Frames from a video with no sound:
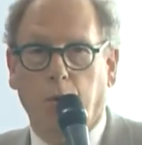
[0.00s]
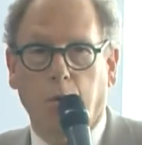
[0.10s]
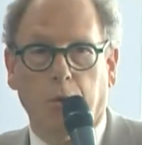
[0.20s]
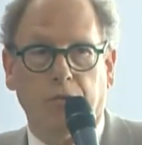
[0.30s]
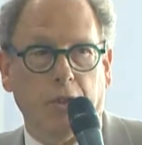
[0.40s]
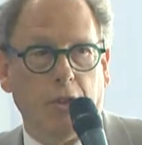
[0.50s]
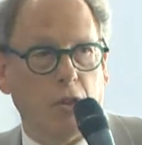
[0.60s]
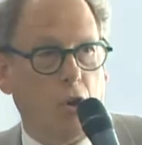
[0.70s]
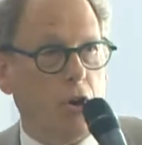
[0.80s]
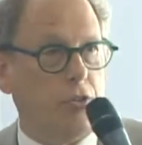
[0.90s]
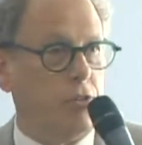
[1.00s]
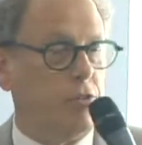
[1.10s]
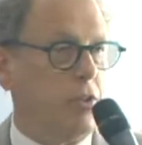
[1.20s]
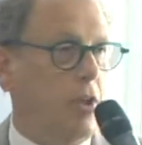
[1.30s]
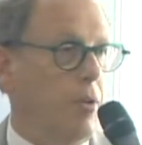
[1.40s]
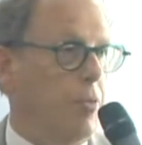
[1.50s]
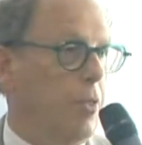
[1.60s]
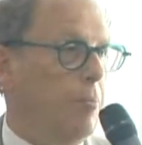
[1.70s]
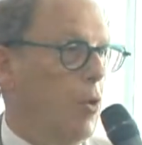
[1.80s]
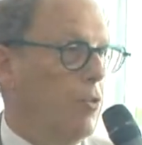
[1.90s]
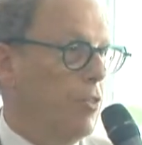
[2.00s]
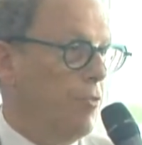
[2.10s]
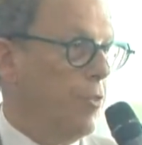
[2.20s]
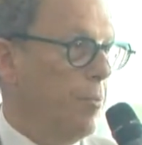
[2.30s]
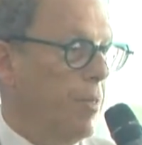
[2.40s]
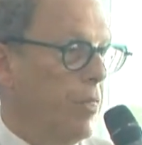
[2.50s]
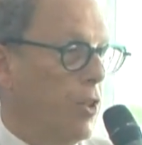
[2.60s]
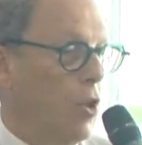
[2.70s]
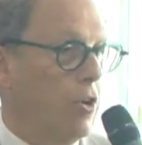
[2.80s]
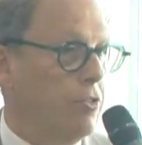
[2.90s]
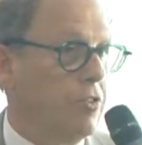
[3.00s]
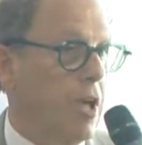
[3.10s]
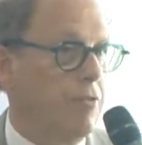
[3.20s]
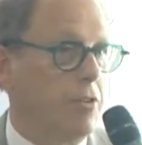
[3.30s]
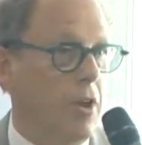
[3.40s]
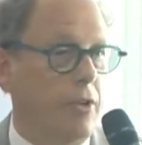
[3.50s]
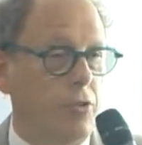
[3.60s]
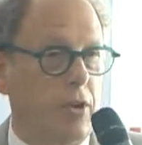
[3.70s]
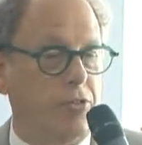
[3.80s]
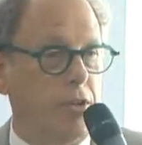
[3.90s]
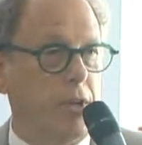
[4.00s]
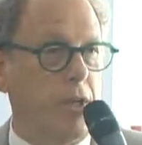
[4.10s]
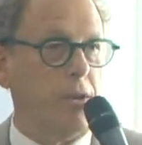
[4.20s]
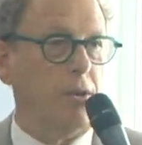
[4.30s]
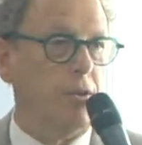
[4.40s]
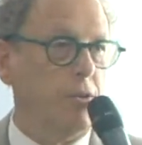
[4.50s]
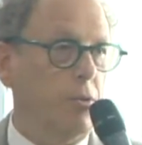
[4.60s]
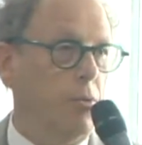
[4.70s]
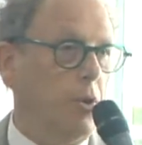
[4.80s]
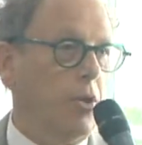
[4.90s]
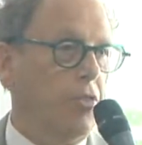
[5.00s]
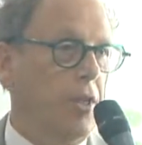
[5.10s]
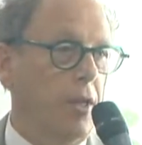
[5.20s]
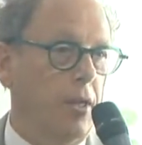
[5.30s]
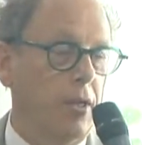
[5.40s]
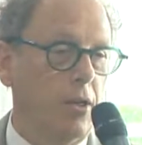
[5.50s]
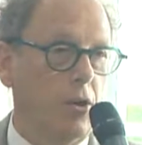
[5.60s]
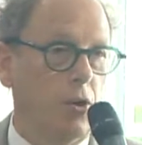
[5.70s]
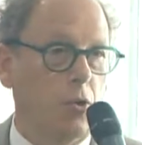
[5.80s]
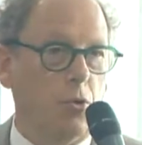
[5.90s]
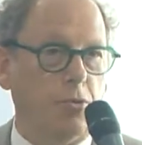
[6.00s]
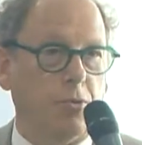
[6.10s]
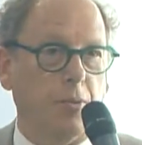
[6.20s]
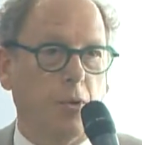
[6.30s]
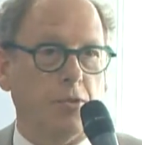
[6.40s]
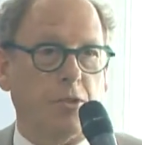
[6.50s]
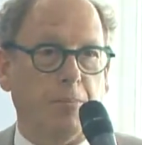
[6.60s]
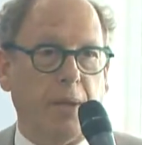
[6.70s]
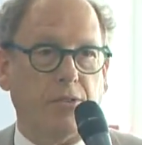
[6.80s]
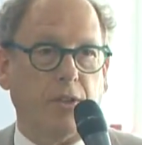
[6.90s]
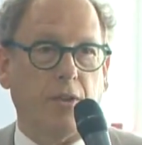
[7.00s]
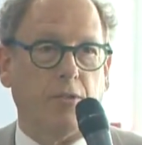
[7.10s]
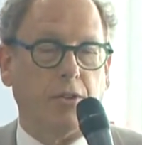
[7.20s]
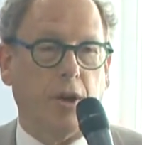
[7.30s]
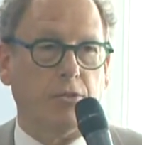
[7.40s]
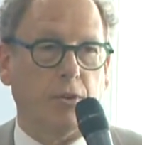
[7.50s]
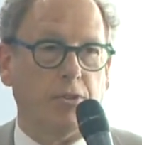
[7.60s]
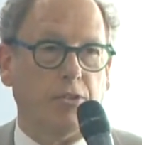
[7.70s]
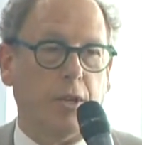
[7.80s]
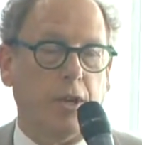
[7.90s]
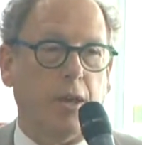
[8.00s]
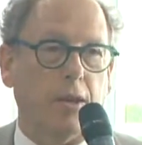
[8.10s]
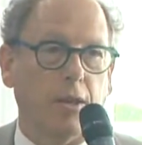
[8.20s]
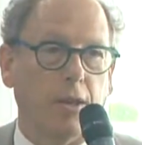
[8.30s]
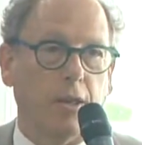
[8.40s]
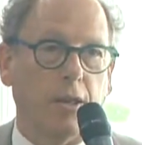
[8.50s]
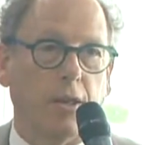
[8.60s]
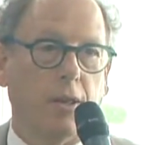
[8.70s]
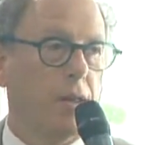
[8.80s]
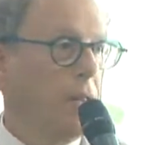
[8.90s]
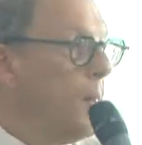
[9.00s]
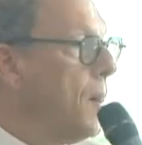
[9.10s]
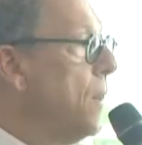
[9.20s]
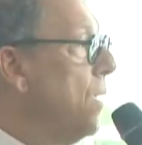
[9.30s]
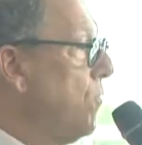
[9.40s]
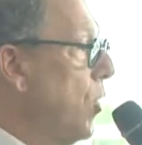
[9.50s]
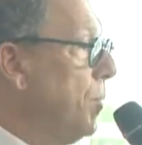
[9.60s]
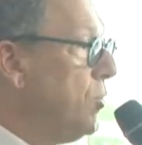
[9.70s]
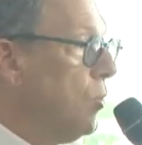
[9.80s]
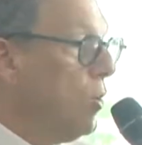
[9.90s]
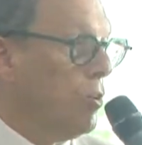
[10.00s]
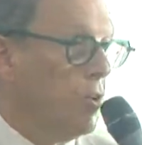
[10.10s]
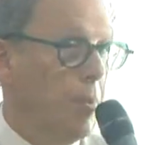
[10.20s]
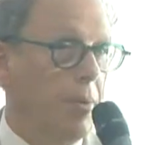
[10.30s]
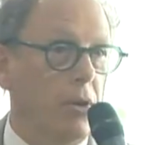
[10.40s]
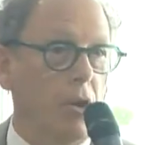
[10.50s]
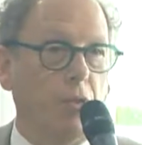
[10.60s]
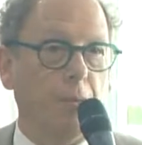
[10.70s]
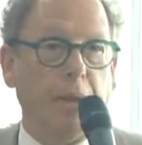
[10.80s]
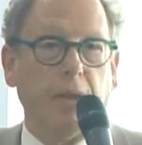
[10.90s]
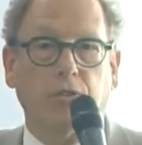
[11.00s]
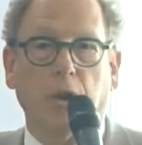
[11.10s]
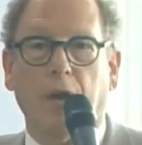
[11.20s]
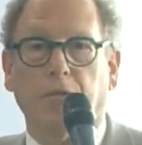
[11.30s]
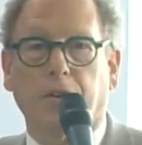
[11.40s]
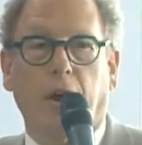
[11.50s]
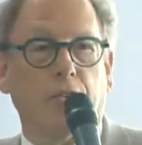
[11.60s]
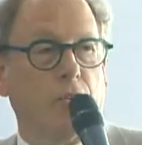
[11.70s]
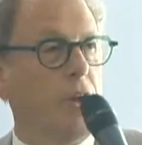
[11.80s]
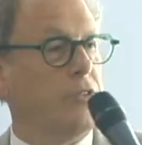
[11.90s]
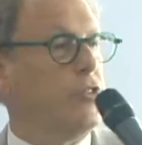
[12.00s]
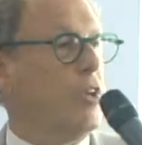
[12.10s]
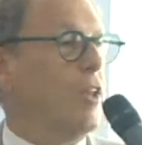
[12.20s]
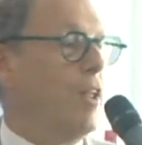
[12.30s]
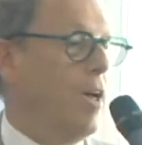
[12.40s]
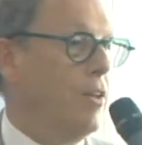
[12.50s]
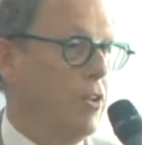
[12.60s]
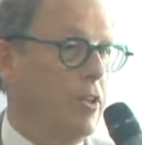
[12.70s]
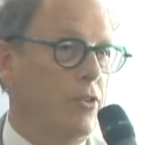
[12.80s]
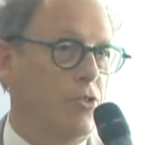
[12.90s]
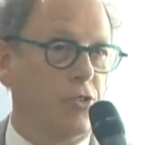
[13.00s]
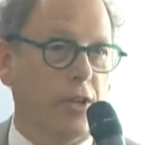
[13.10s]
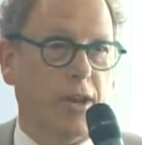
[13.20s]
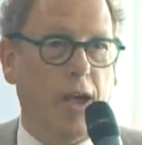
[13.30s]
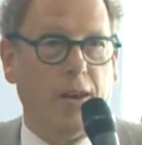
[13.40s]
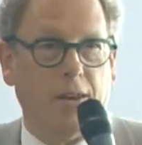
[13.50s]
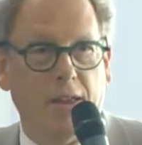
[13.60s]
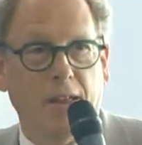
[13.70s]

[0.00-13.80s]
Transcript: Who is the largest the largest advertiser on CNN? What do you think? Who is the biggest advertiser on CNN? Pharmaceutical company. No, the biggest advertiser on CNN is CNN.